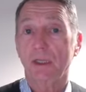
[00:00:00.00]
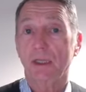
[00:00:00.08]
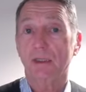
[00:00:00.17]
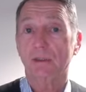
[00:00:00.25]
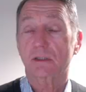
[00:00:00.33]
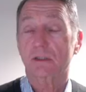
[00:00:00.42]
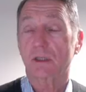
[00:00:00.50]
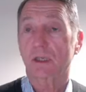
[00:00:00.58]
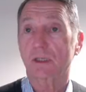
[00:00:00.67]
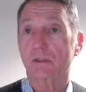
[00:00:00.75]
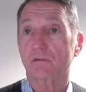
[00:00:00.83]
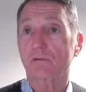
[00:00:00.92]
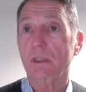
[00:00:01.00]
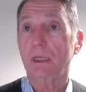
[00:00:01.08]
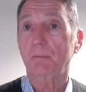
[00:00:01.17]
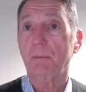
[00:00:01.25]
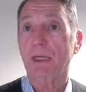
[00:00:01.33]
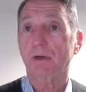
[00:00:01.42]
it's really
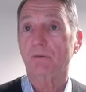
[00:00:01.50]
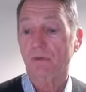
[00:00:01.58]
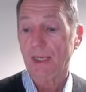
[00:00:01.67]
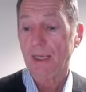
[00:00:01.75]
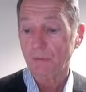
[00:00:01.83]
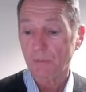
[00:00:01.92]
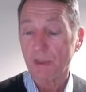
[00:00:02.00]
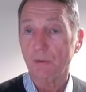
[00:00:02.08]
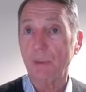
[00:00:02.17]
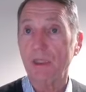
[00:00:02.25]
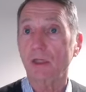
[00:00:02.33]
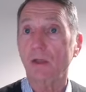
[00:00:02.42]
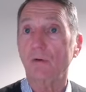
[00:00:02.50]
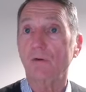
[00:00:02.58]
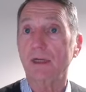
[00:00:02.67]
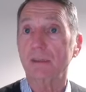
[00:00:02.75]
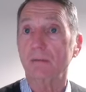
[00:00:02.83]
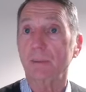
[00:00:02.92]
bad for anybody with low
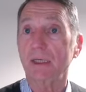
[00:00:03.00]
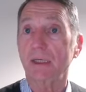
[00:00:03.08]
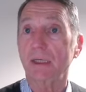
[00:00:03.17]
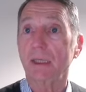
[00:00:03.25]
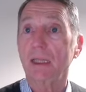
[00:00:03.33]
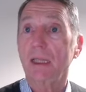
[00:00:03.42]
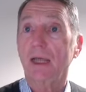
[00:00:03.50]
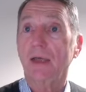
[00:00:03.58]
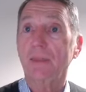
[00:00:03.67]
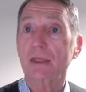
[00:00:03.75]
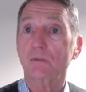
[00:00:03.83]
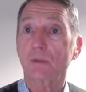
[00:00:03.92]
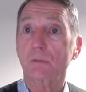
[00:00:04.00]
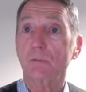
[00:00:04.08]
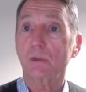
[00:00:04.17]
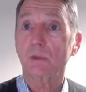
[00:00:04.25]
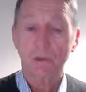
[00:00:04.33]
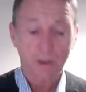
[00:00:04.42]
vitamin D. And that's what I'm
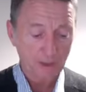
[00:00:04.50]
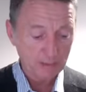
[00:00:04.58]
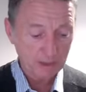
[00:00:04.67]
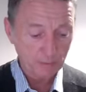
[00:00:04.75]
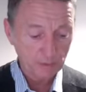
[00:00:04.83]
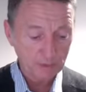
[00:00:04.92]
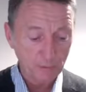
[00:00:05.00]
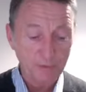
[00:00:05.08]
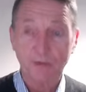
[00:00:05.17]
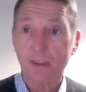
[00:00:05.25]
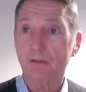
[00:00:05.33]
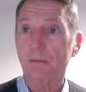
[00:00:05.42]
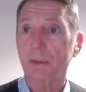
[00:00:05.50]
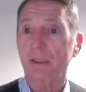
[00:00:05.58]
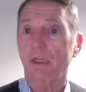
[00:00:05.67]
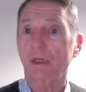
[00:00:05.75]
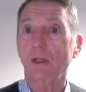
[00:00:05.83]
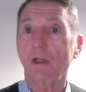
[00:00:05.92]
talking about with vitamin
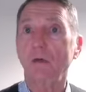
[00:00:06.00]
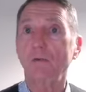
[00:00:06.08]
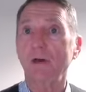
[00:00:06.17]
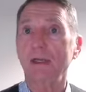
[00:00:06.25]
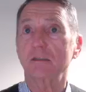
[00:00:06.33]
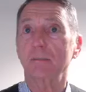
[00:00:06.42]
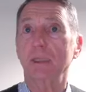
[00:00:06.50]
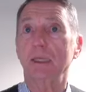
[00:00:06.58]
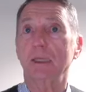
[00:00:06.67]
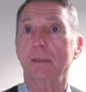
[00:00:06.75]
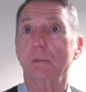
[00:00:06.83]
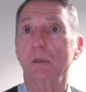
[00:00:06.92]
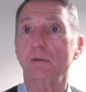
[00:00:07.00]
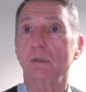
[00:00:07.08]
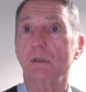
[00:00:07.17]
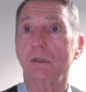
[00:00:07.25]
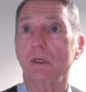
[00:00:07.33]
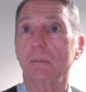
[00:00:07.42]
D, low vitamin D. I'm not
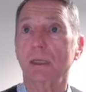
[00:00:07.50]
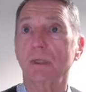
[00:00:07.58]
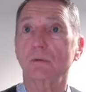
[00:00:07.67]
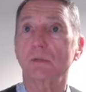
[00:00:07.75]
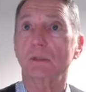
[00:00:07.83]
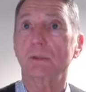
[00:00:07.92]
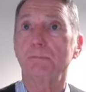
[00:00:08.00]
talking about